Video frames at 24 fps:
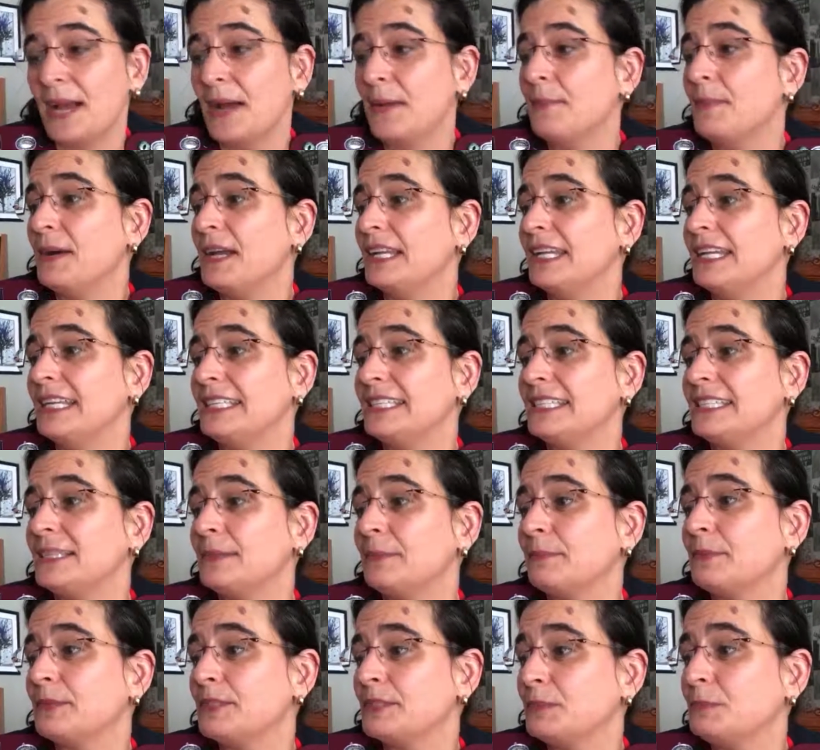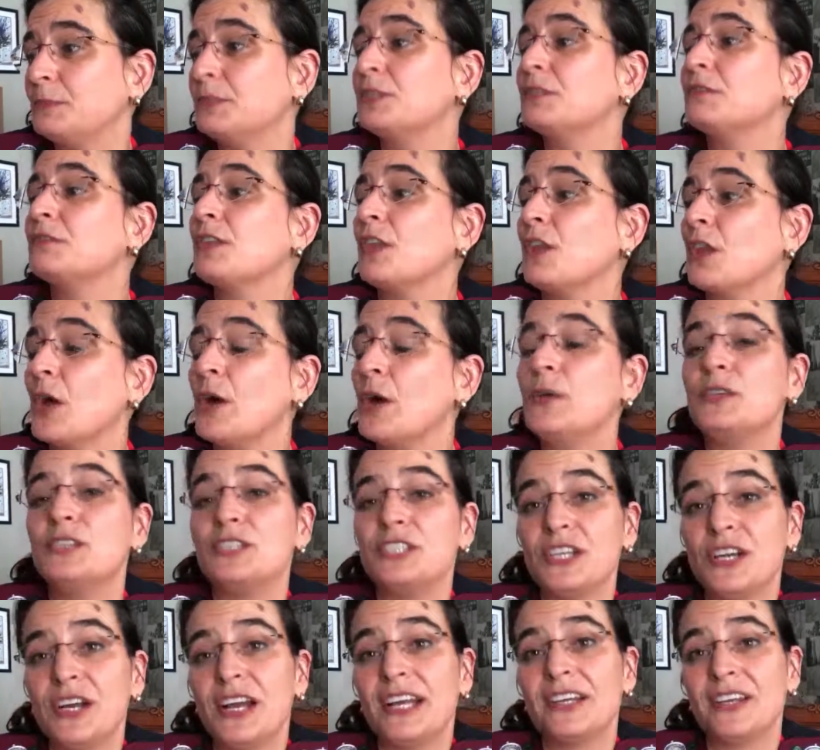But it's the principles of the low
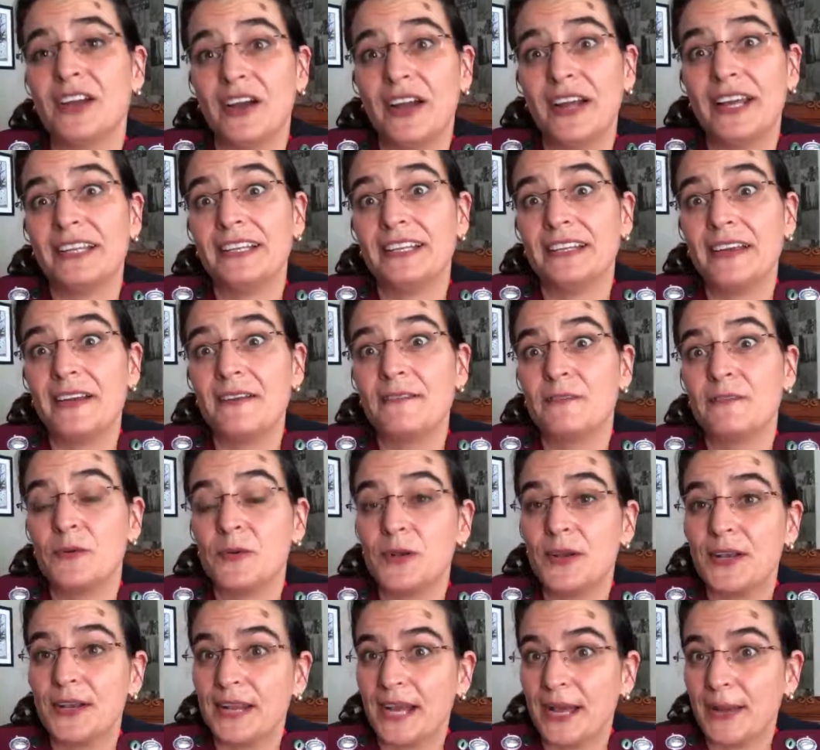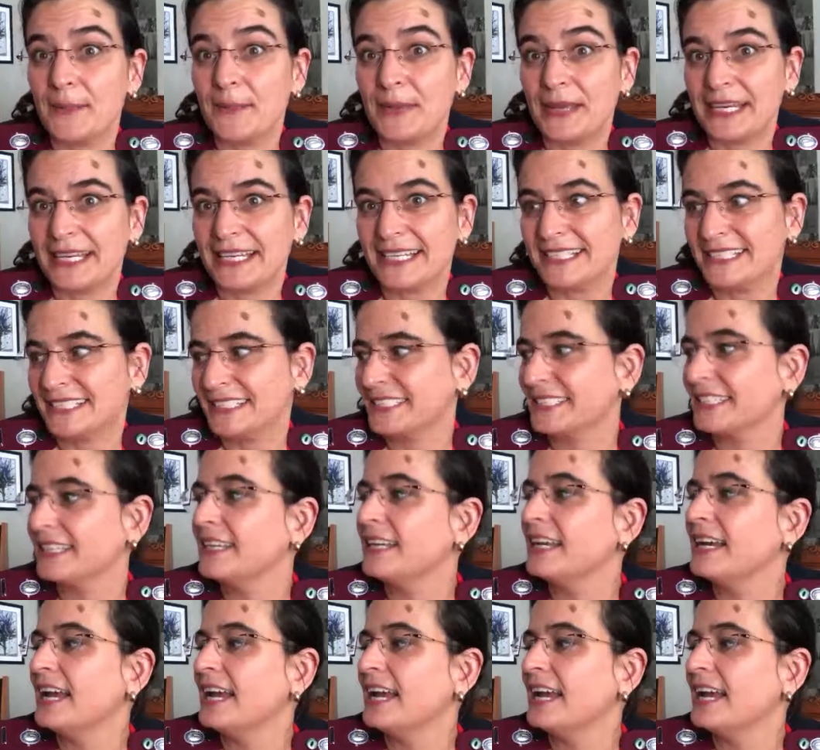GI diet for diabetics.